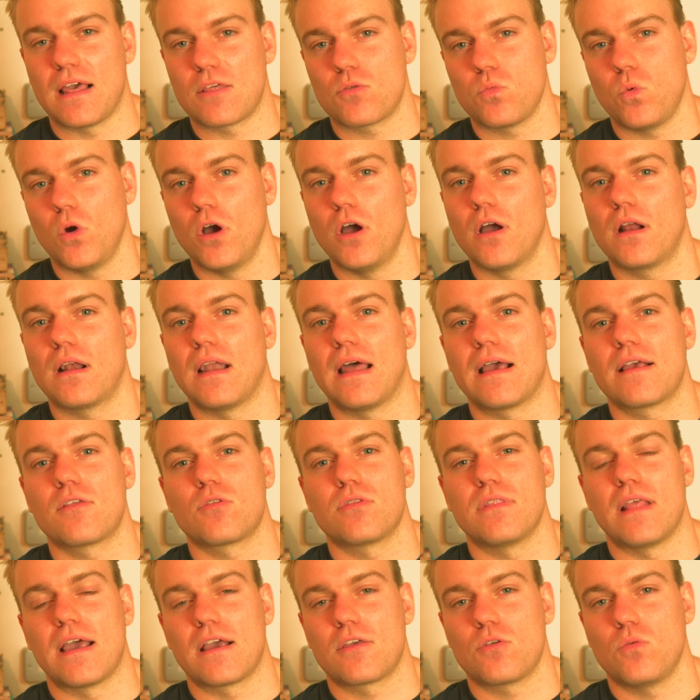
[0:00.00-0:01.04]
less work
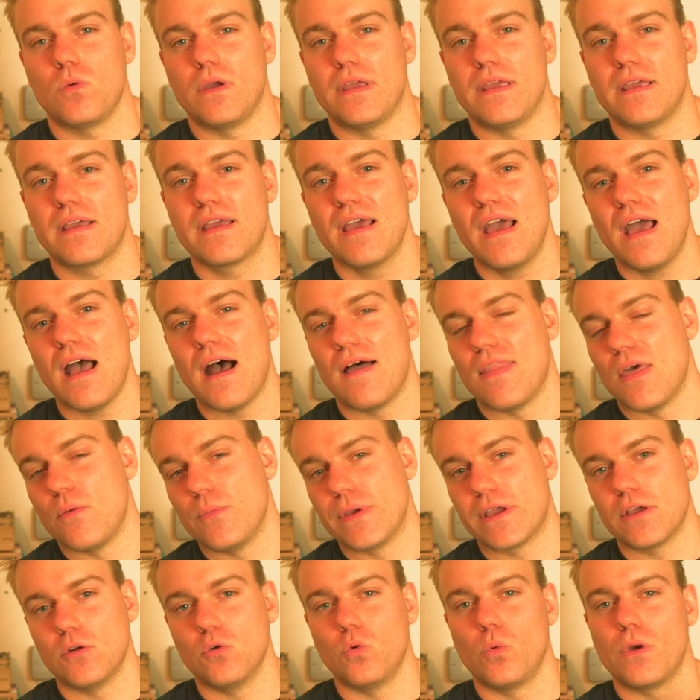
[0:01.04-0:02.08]
next week, and then
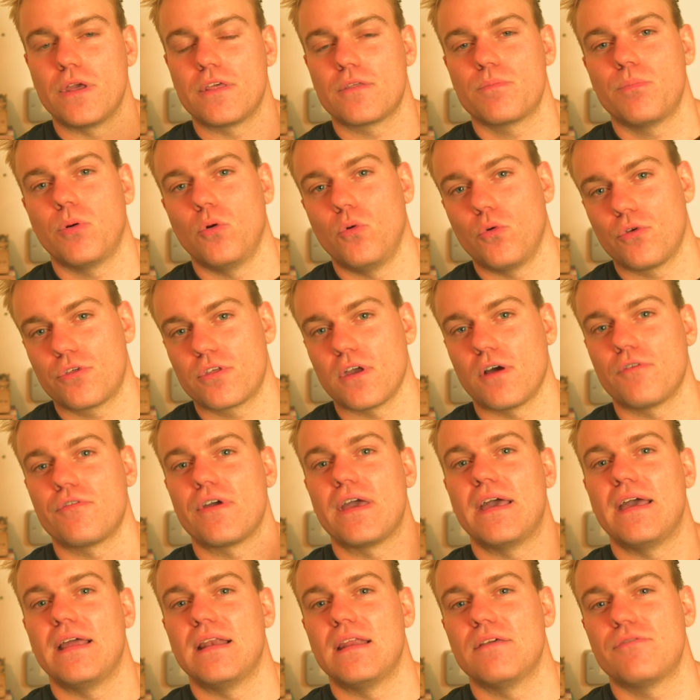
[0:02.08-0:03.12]
we can always pull stuff
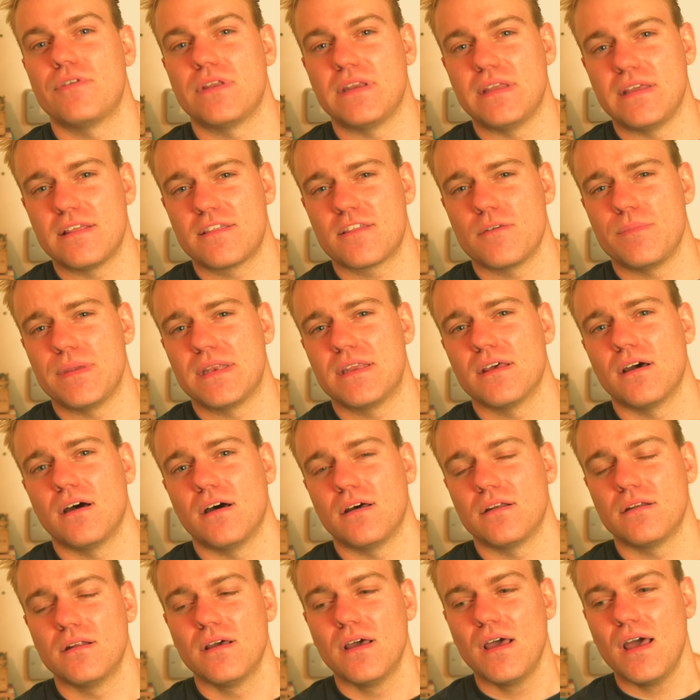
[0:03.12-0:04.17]
in if it needs to be
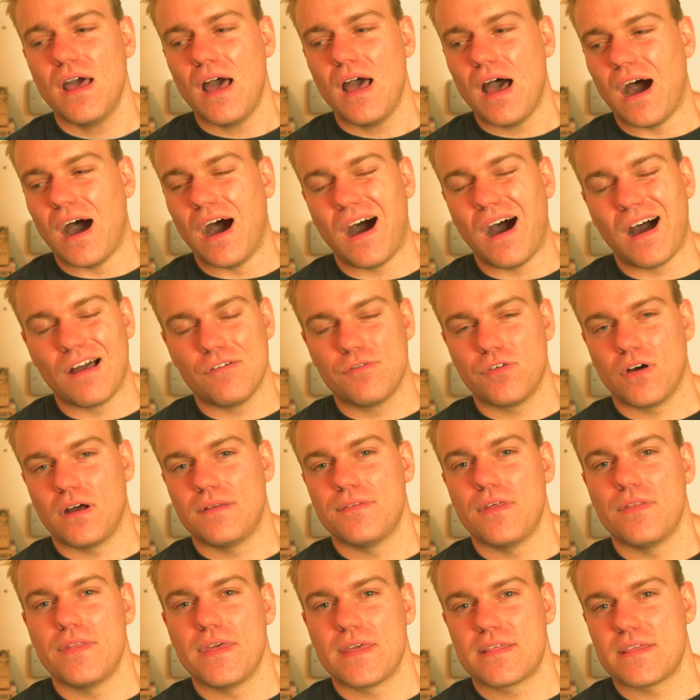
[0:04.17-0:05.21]
done. I
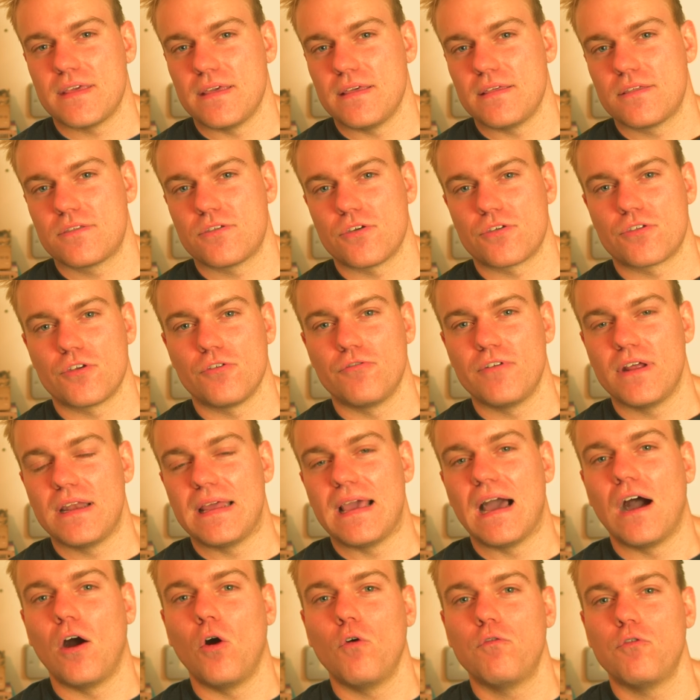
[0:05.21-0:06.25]
find that this is just a really
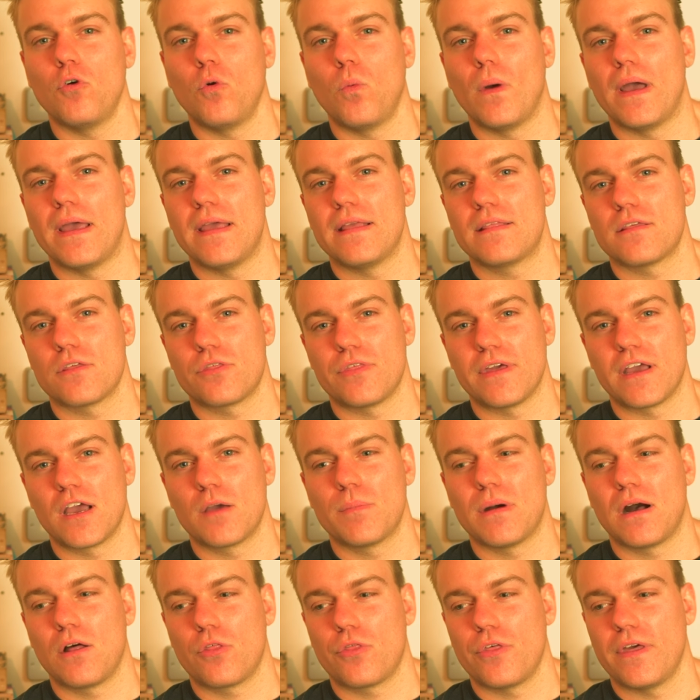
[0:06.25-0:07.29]
helpful way to think
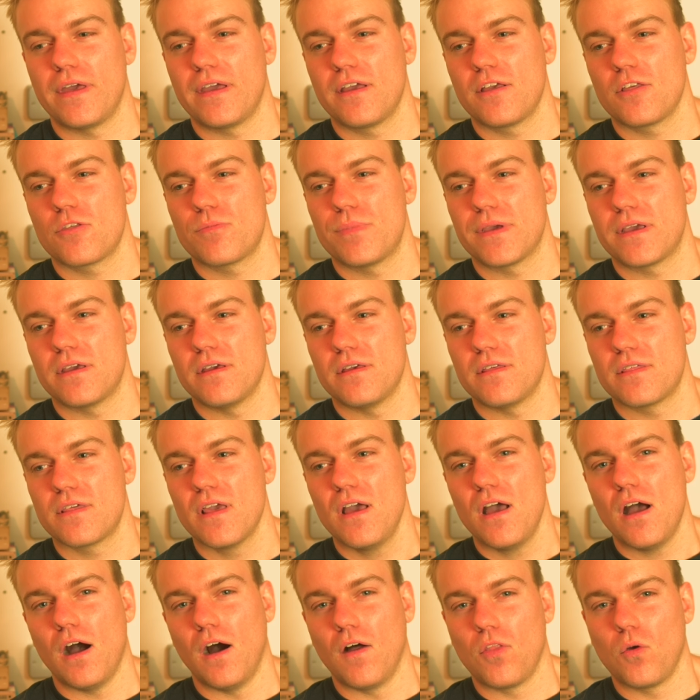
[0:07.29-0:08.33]
about things, because
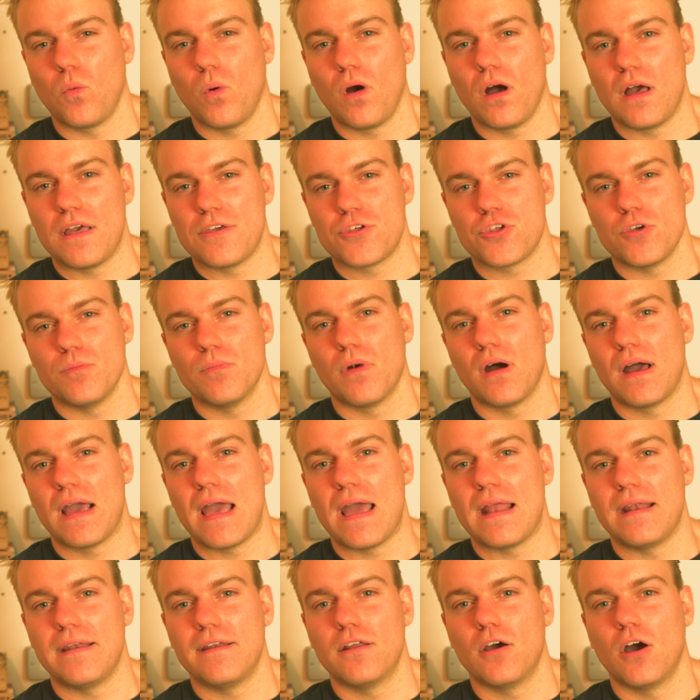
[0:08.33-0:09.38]
otherwise you might
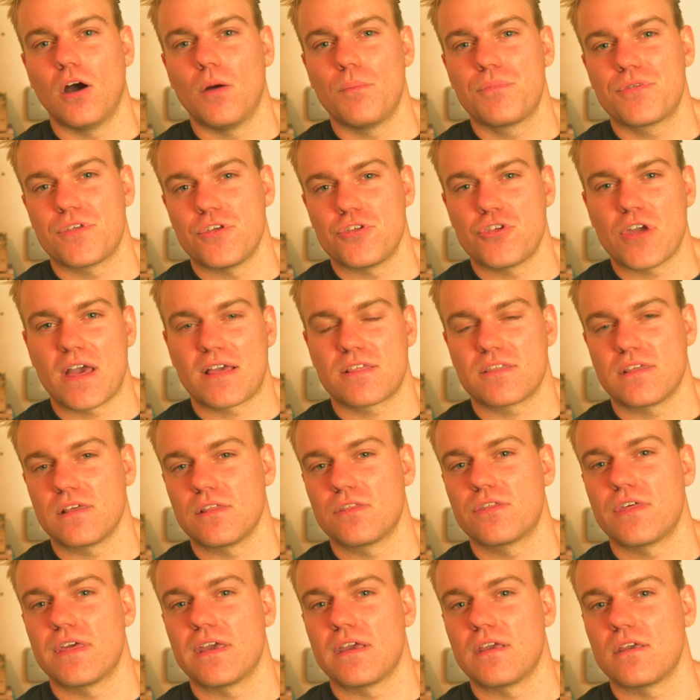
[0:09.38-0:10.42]
end up suggesting
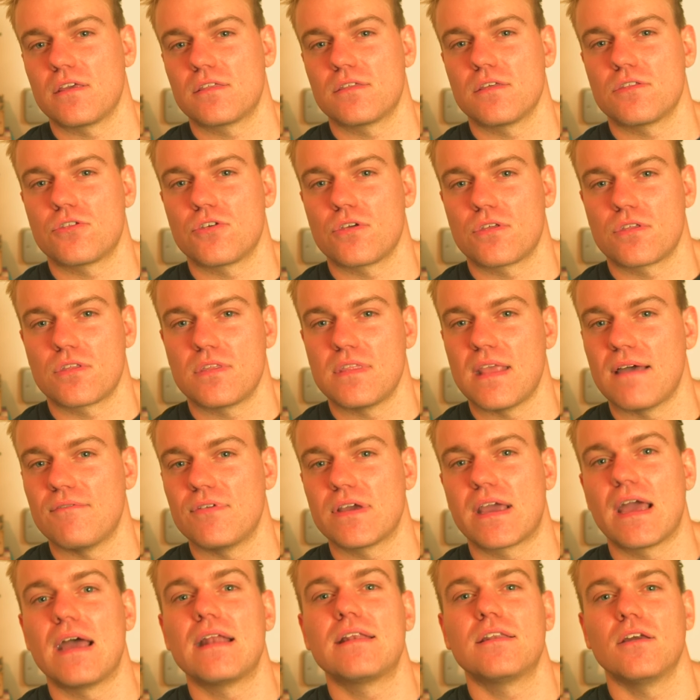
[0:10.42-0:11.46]
things that just never
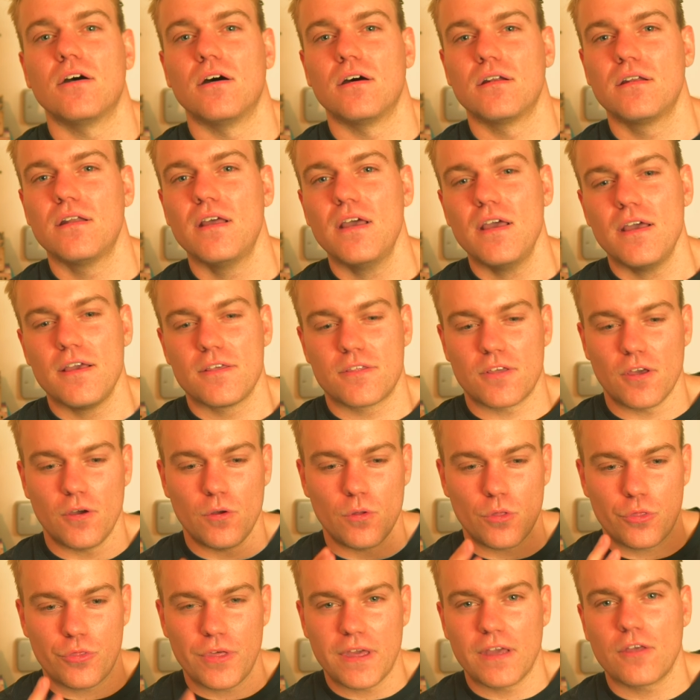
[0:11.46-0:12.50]
get done.
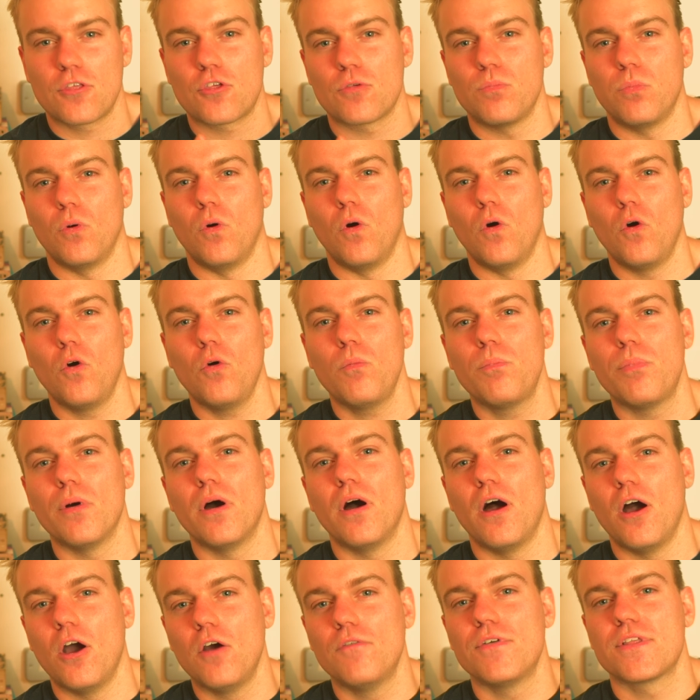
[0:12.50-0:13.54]
So think small,
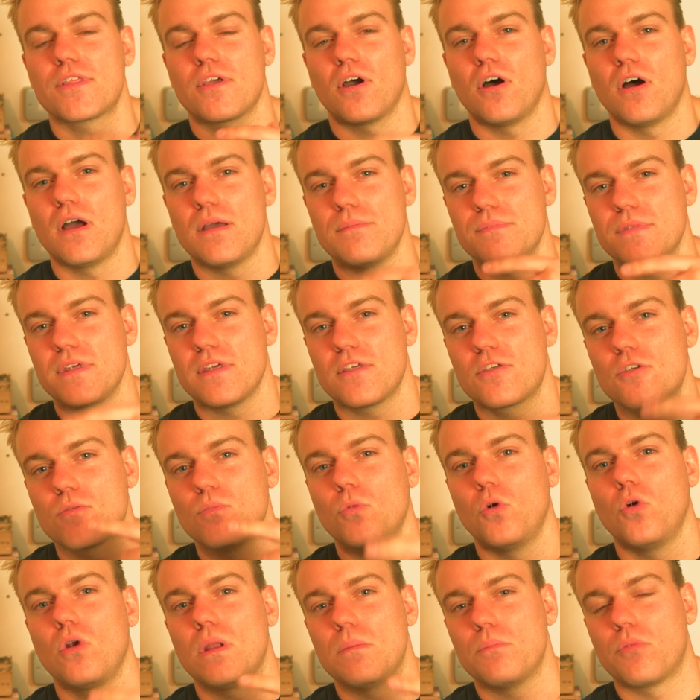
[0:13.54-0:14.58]
but over time these
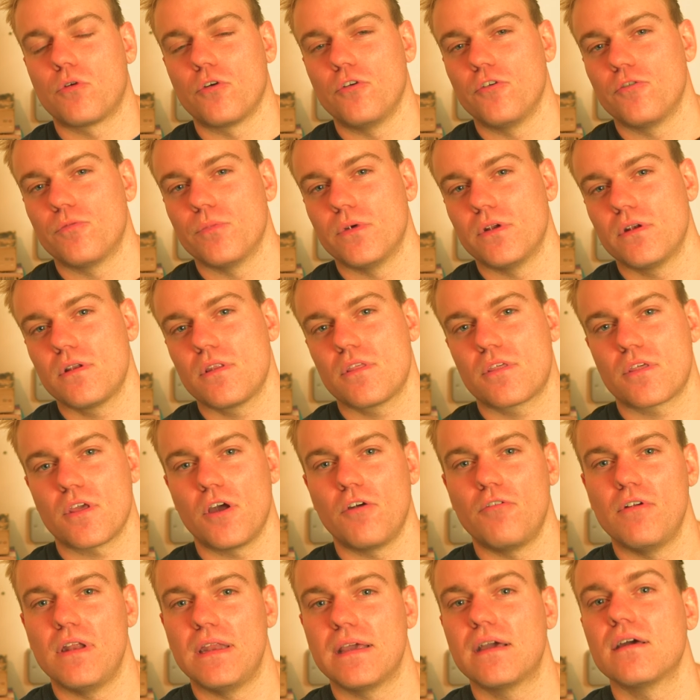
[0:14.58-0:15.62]
small improvements are
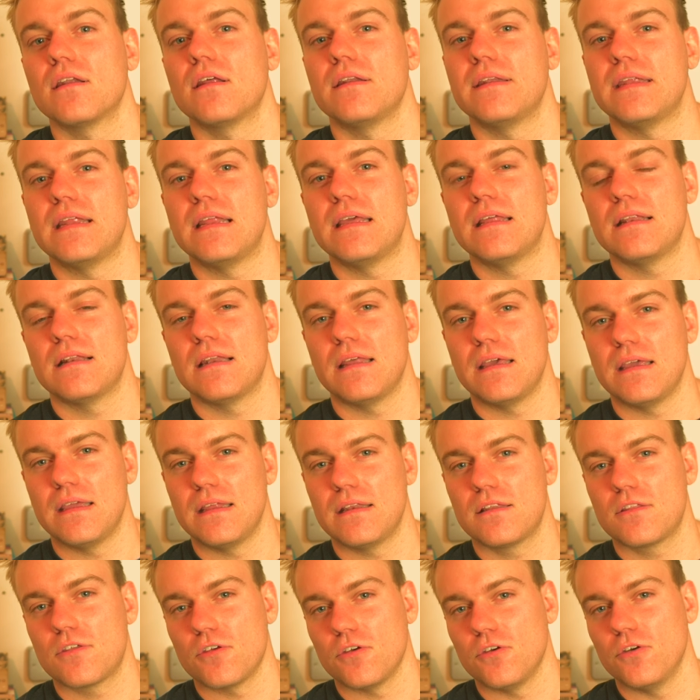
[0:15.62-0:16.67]
really going to
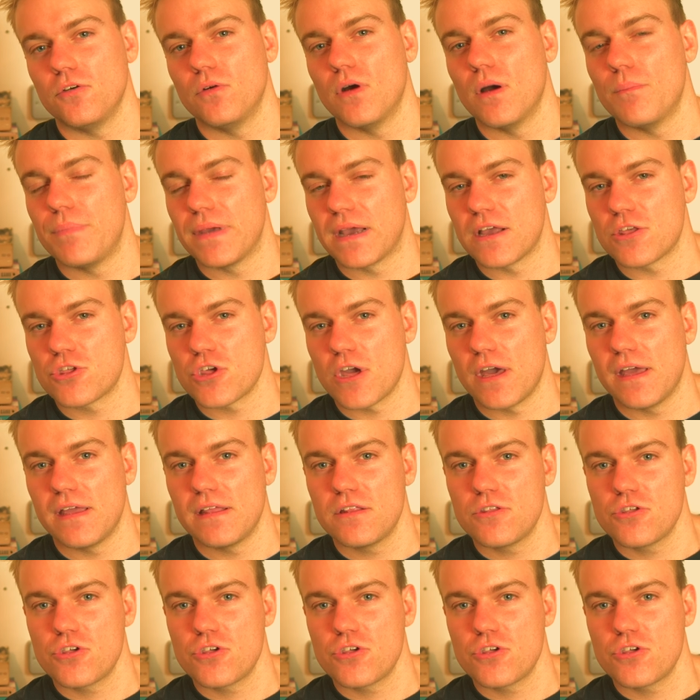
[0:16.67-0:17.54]
lead to a bigger change.